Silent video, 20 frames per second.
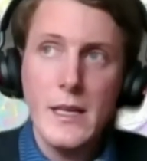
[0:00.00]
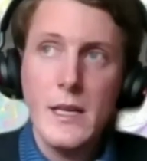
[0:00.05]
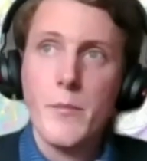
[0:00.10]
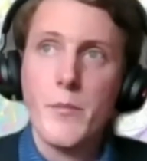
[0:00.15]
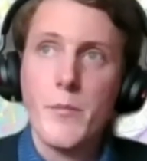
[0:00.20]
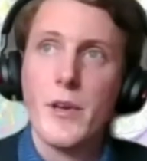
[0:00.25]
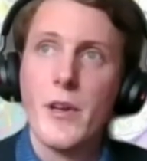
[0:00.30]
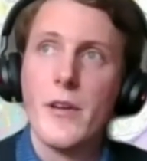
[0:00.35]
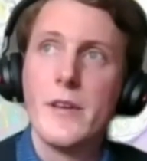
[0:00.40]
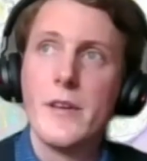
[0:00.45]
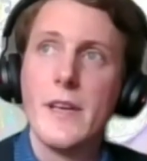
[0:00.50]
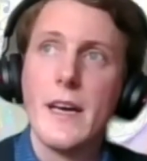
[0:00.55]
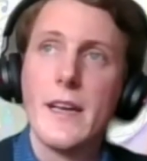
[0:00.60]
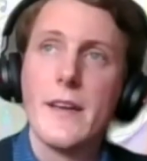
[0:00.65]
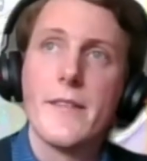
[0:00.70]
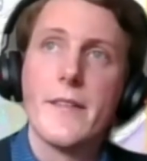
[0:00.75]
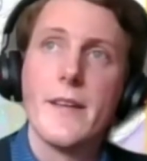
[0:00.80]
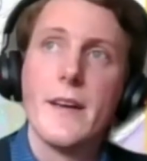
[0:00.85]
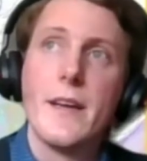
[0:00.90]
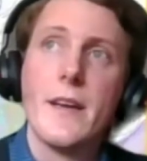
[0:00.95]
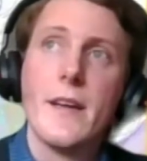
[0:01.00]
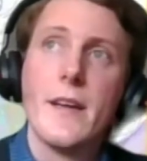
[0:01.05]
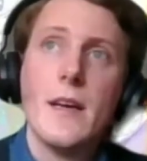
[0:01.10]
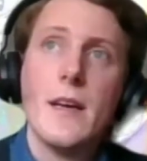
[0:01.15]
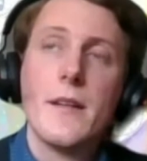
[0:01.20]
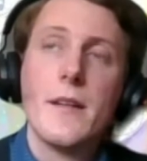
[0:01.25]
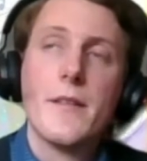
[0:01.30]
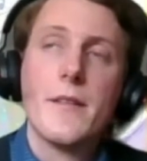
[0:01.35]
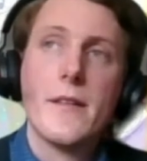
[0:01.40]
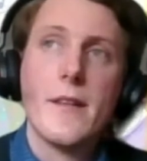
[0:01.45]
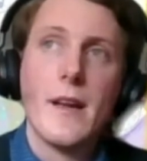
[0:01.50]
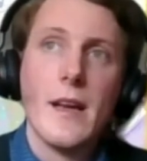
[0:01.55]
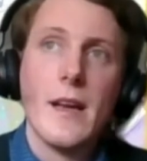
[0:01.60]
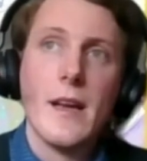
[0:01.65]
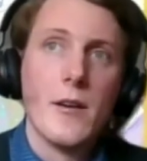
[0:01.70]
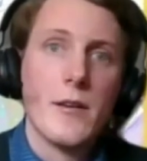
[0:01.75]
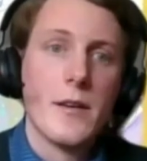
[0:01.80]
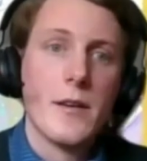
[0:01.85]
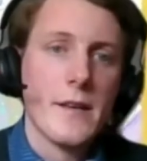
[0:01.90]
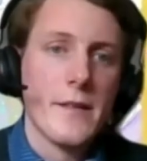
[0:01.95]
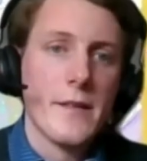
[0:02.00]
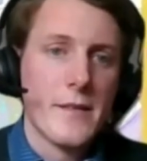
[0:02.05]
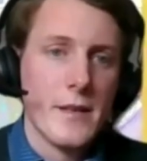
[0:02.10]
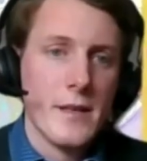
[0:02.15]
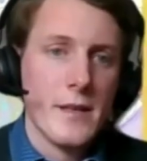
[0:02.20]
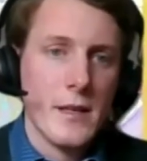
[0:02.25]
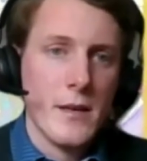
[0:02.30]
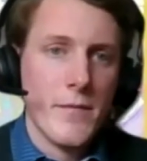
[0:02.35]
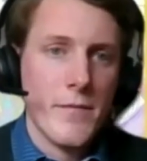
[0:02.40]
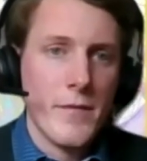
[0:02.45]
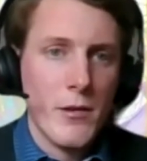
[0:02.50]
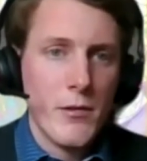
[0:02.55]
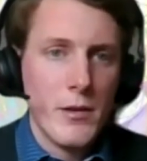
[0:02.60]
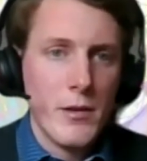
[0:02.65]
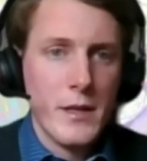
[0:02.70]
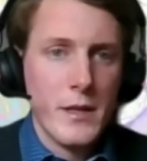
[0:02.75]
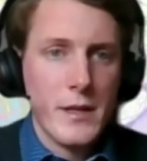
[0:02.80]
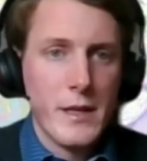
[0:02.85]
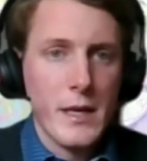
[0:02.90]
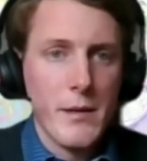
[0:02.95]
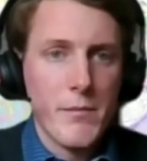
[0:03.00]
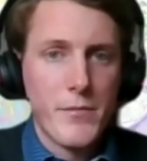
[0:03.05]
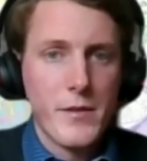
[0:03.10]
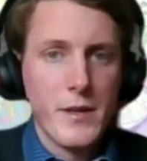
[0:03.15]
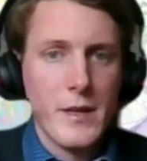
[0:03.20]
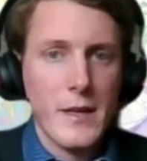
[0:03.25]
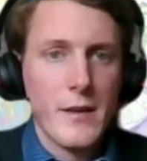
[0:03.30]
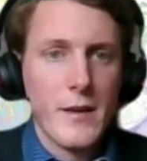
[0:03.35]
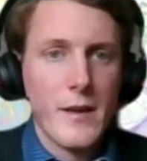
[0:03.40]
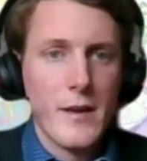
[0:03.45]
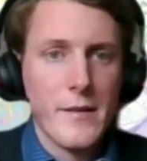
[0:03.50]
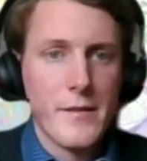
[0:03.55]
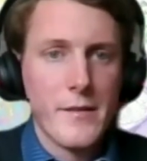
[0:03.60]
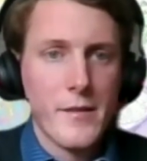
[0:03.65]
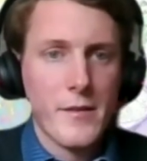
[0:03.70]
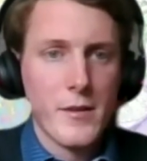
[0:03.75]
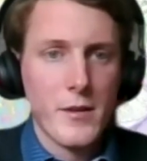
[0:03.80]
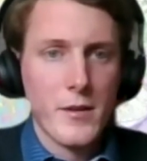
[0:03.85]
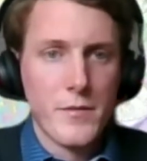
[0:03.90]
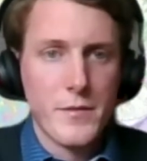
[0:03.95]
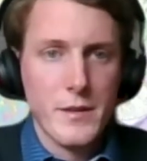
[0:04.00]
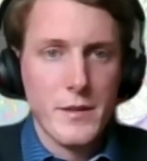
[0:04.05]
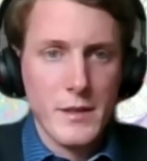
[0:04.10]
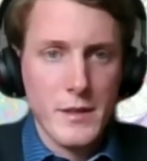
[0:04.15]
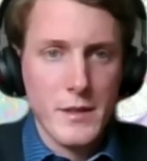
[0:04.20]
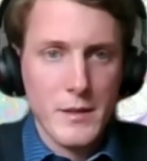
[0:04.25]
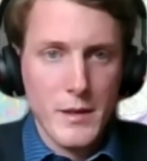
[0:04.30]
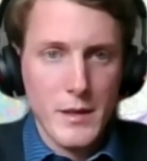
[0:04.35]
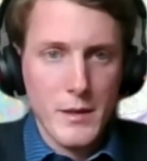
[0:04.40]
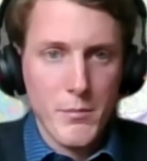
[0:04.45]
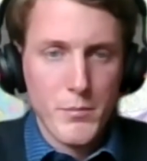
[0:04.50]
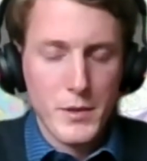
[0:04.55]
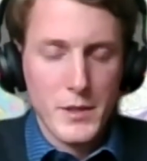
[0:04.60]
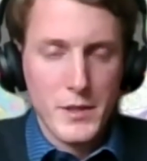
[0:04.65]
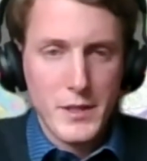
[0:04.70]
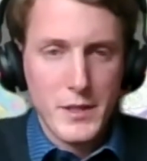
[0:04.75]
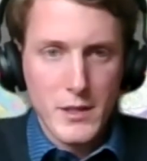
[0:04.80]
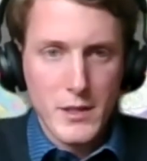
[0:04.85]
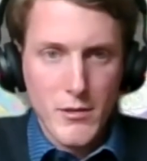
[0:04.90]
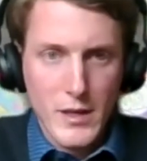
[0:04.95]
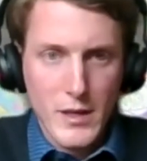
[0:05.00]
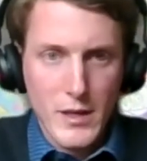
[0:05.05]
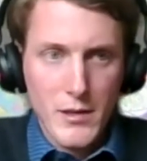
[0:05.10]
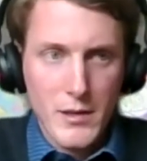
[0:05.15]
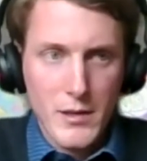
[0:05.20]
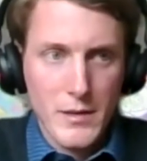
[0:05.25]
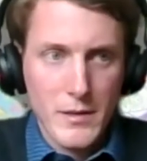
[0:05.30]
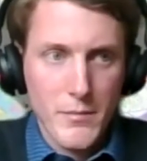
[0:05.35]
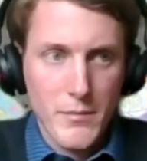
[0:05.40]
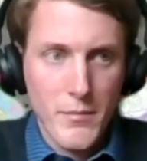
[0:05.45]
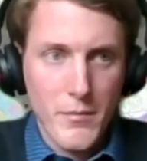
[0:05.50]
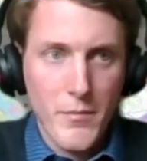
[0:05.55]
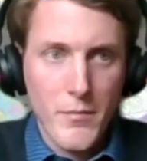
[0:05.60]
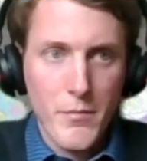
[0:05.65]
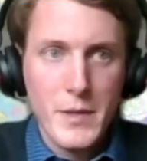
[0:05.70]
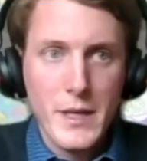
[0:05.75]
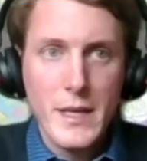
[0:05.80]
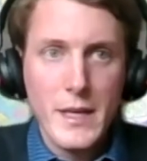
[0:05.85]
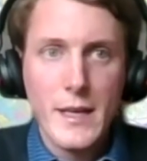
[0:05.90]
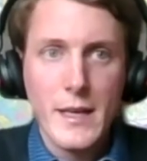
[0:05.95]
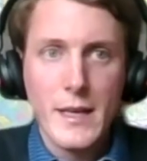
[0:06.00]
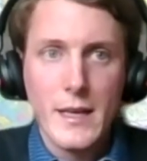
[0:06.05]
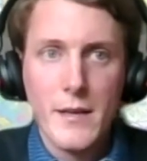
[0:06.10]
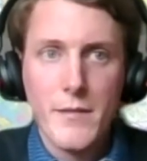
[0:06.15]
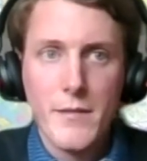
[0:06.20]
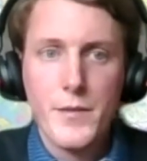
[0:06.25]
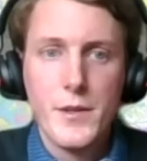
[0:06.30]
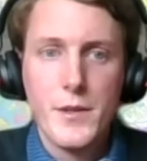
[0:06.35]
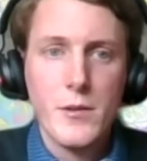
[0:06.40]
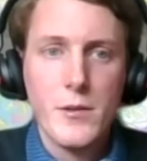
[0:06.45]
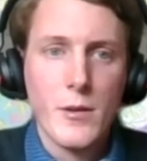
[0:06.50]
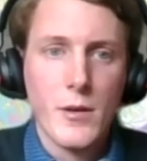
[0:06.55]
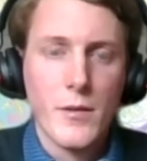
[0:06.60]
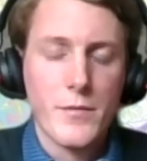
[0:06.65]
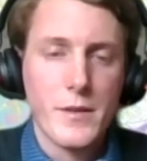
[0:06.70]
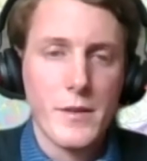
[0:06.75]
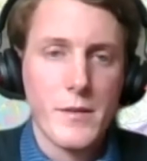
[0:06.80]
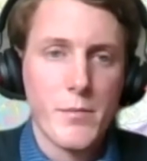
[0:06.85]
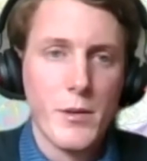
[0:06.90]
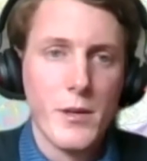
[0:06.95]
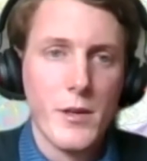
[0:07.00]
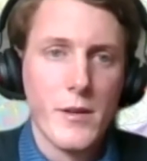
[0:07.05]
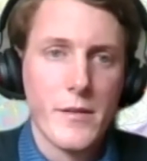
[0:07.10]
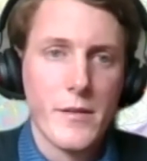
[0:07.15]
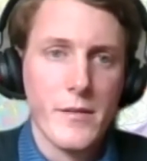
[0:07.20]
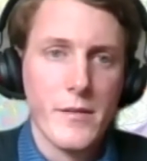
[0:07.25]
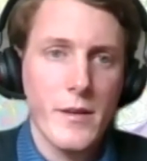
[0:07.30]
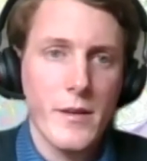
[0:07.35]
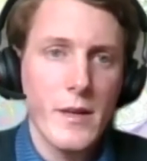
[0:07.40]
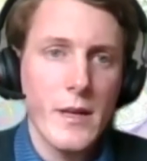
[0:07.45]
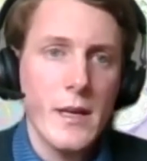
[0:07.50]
But on the other side, this allowed us the very in-depth analysis of the particular meaning and view of this person.